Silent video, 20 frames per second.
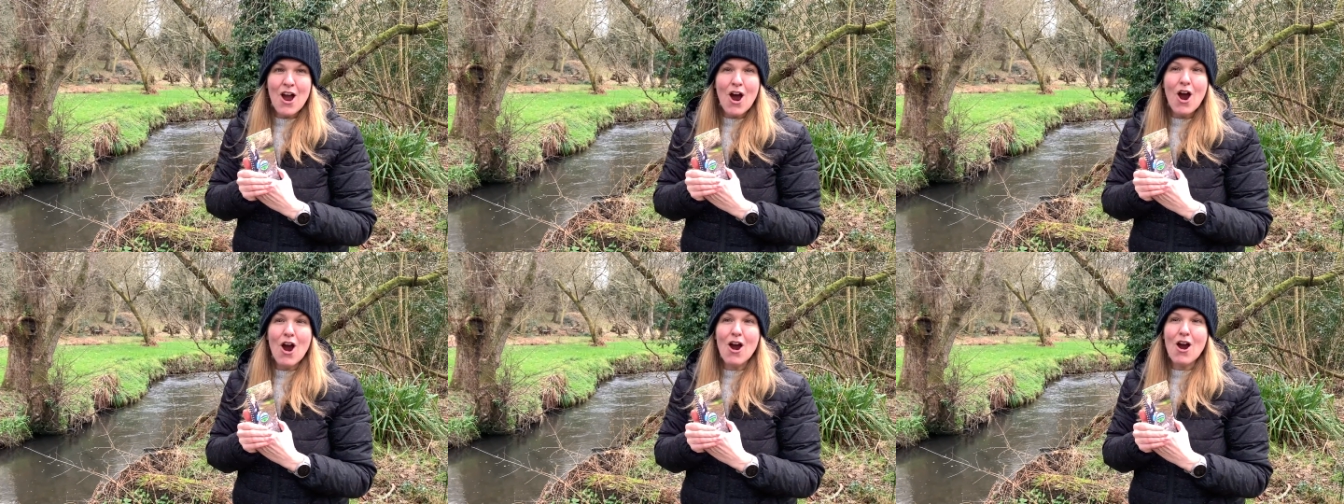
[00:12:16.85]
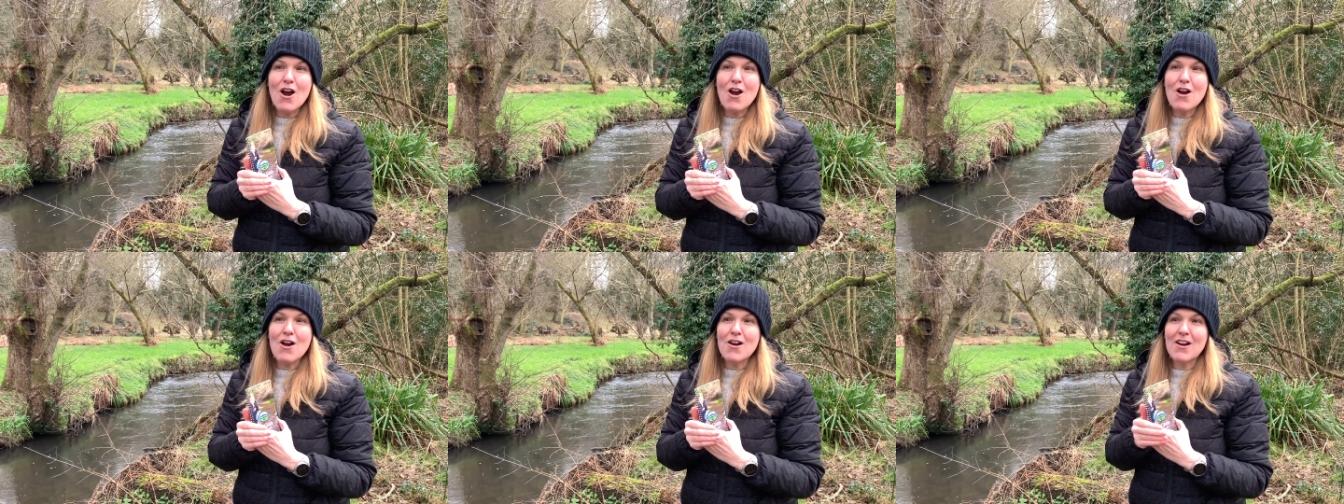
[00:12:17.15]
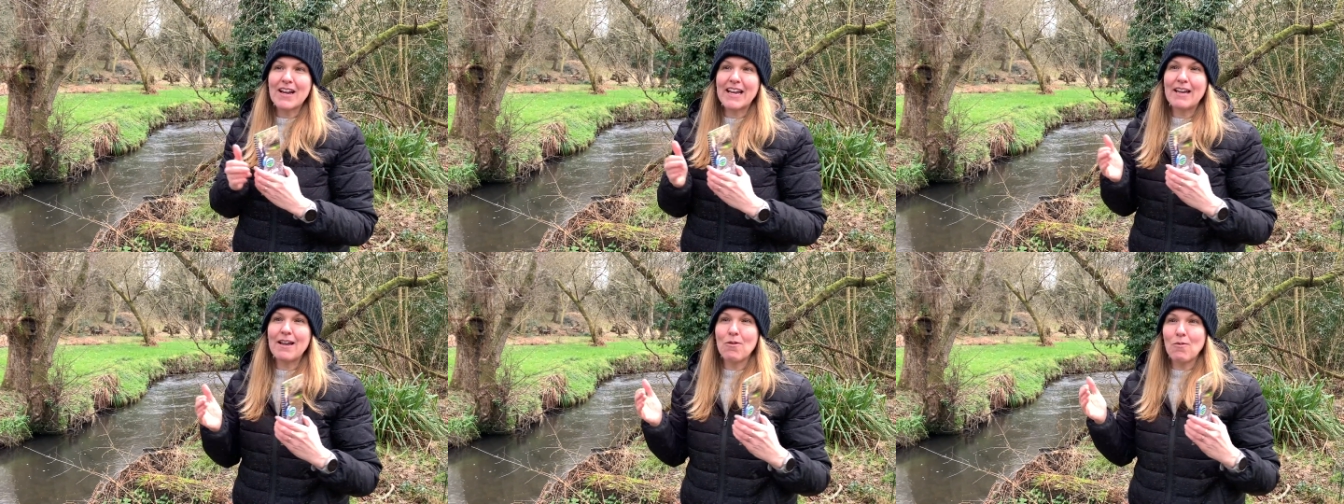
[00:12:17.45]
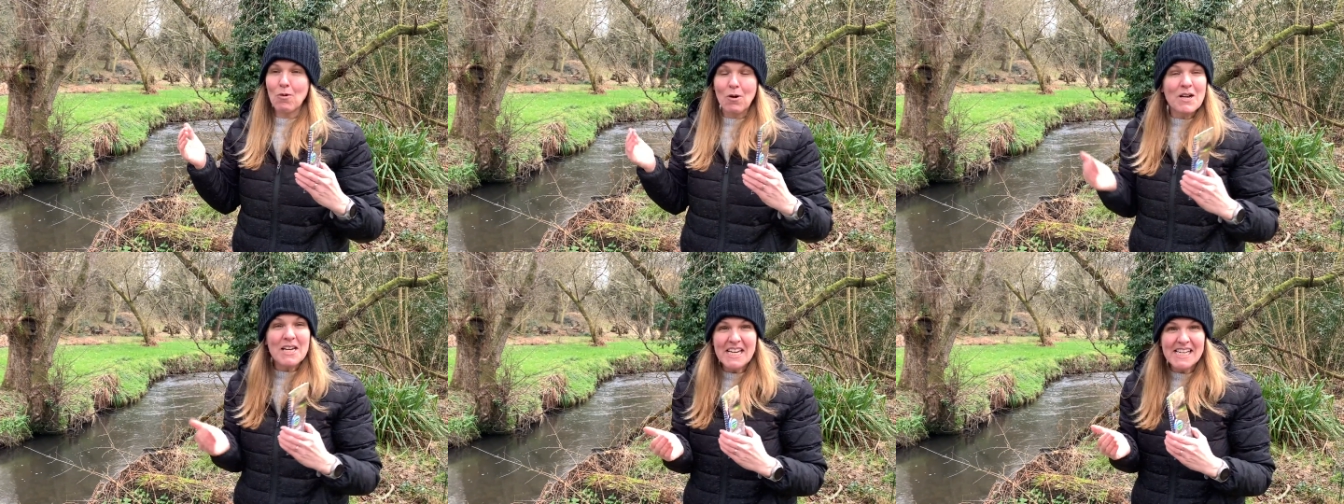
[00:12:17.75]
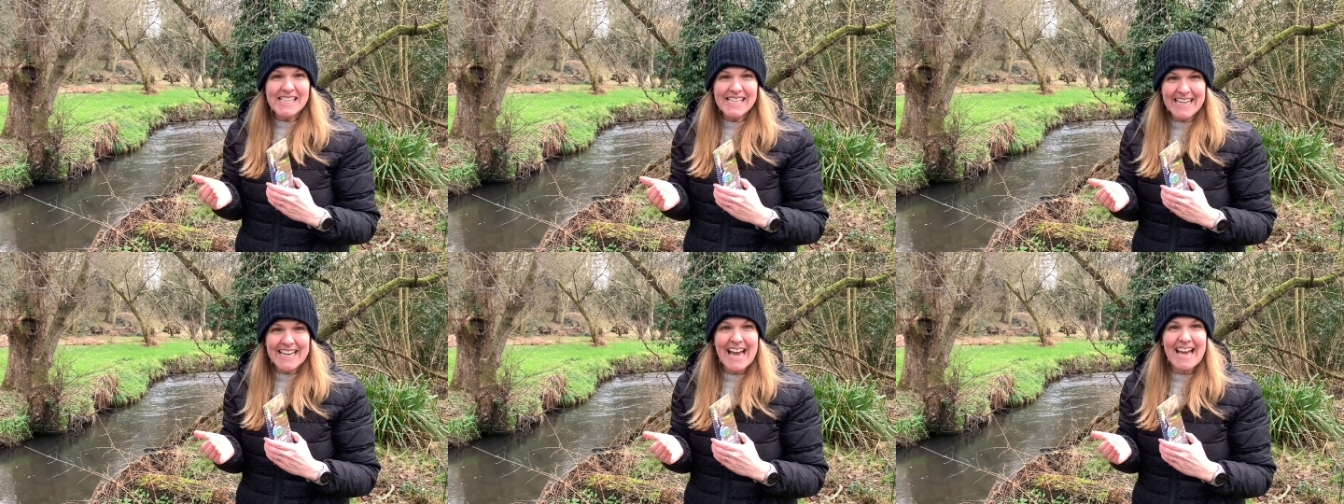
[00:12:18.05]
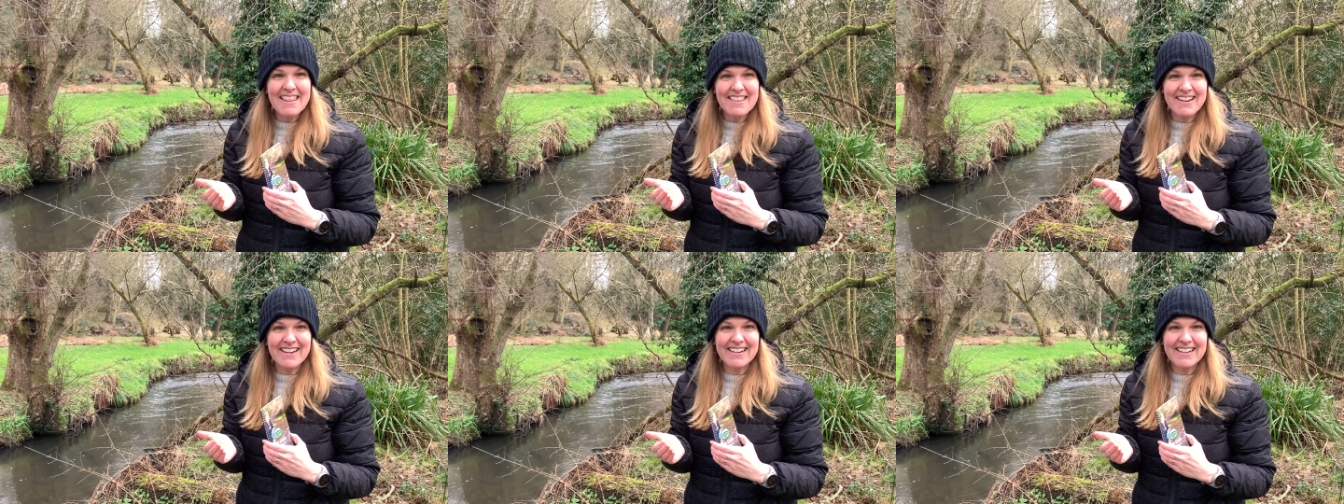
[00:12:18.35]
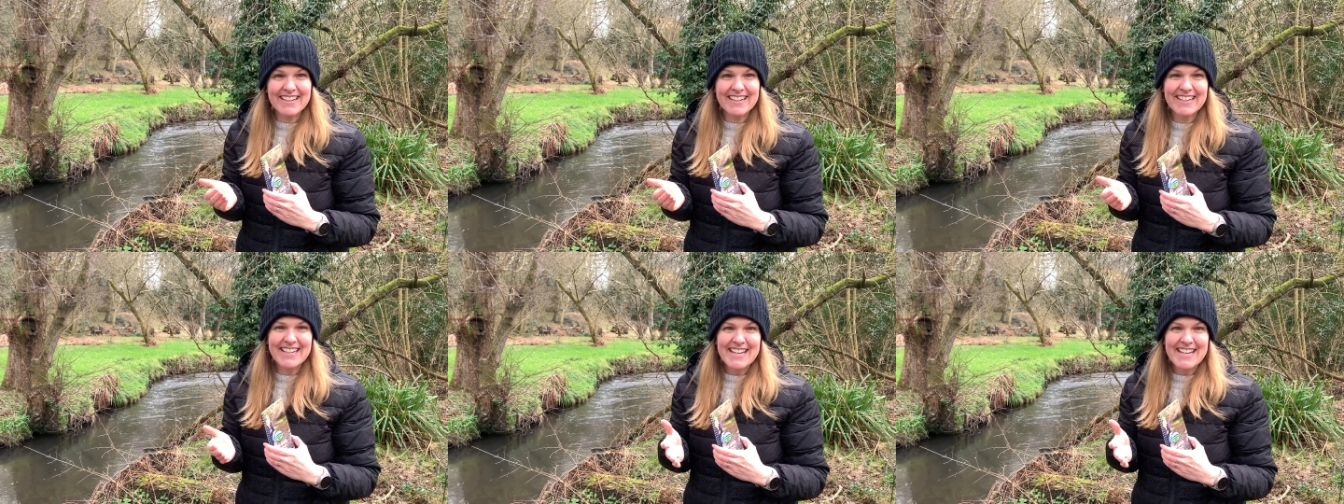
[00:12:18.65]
are working together